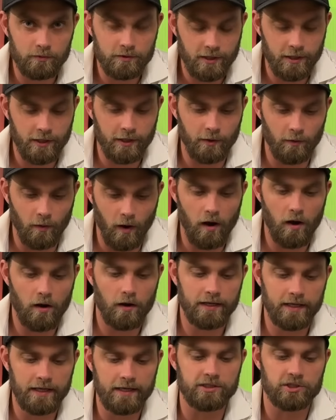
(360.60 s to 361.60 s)
two,
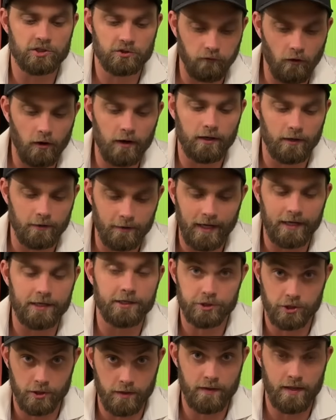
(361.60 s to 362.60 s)
i.e. strike
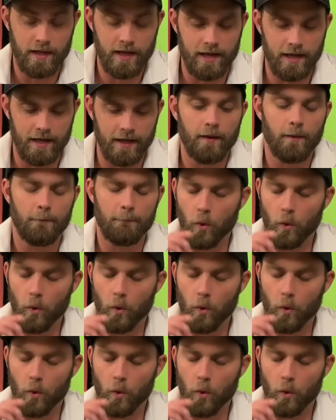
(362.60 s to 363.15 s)
location there,